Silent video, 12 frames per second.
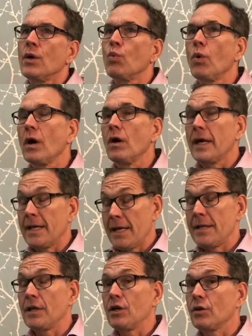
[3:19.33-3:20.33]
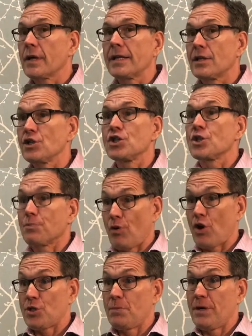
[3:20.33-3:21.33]
Well, in the UK, it doesn't
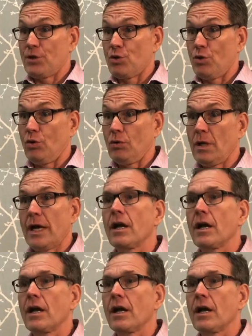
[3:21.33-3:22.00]
surprise me at all.